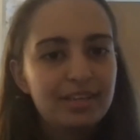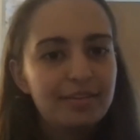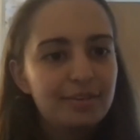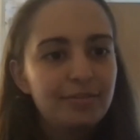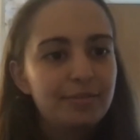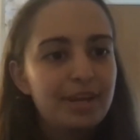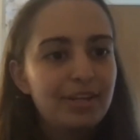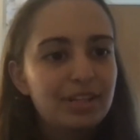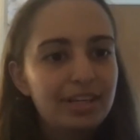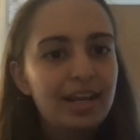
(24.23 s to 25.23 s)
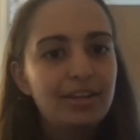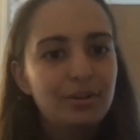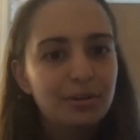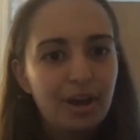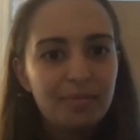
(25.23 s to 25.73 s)
of information and
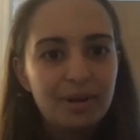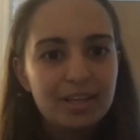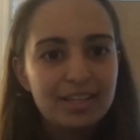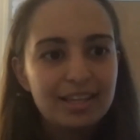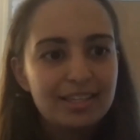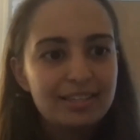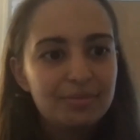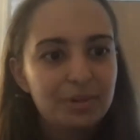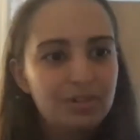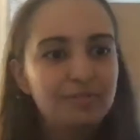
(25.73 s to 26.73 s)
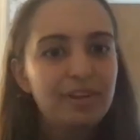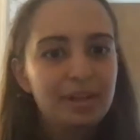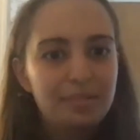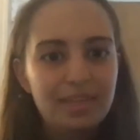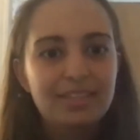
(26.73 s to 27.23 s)
your thought process when you develop
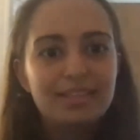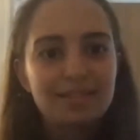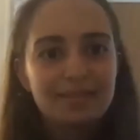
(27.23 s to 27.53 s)
these.